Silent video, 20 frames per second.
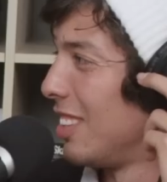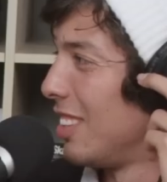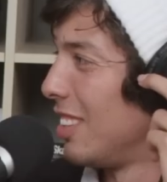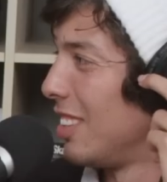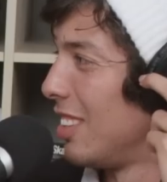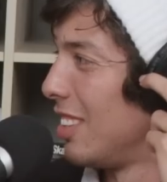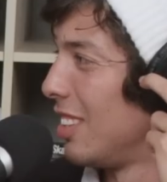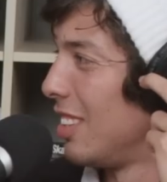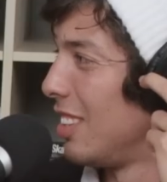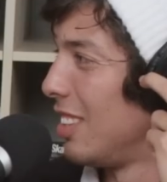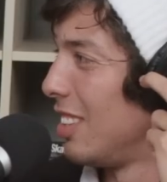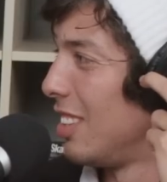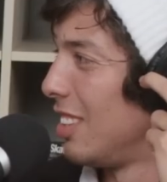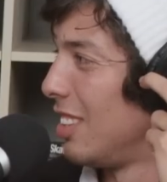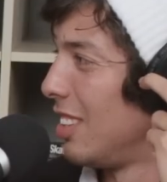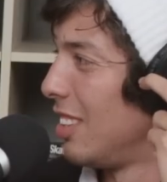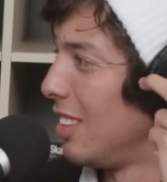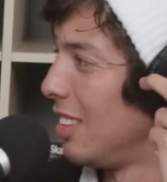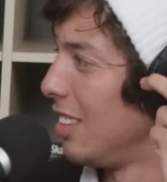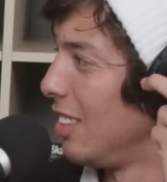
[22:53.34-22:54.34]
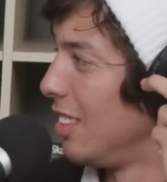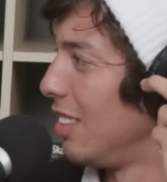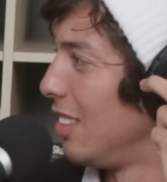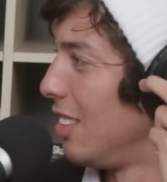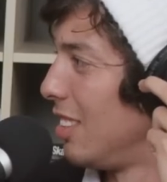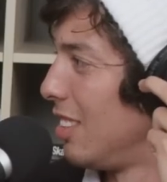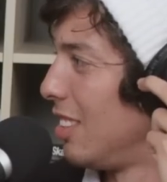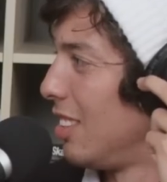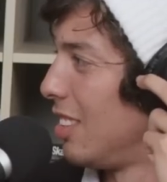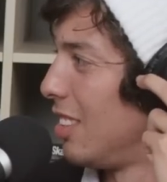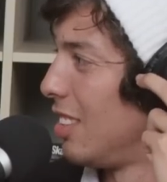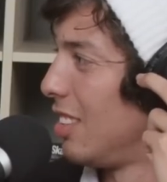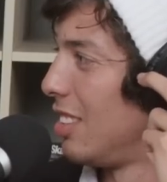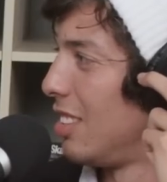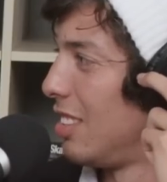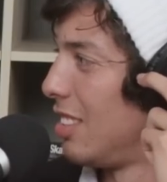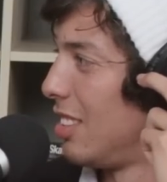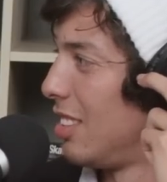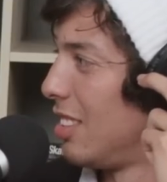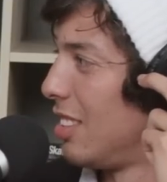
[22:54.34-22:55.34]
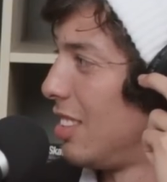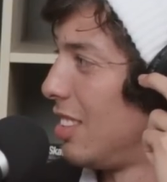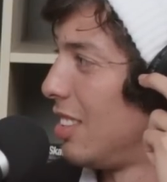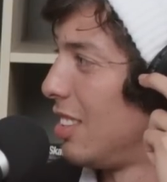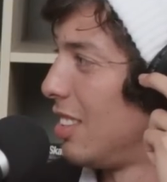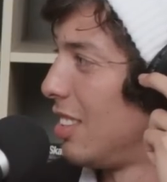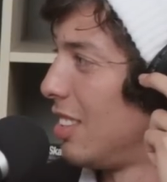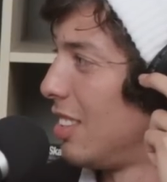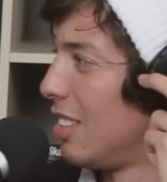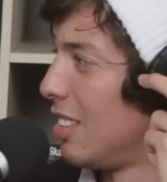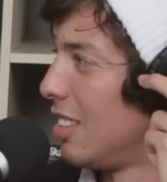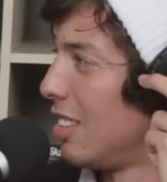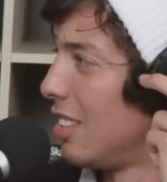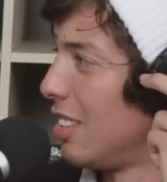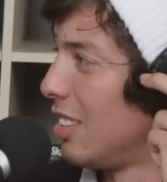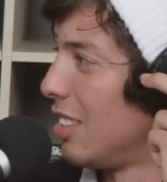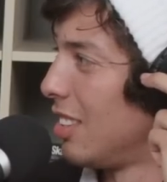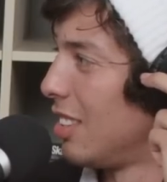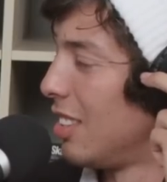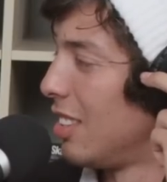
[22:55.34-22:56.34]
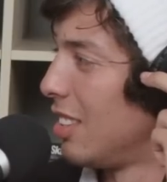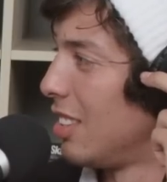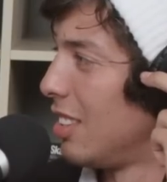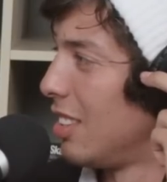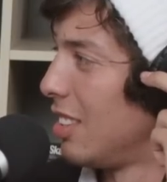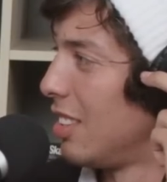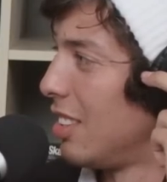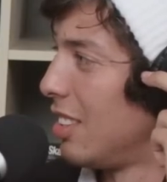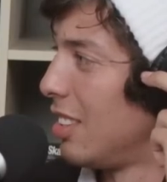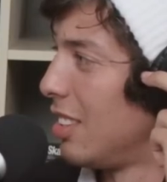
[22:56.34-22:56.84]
(not speaking)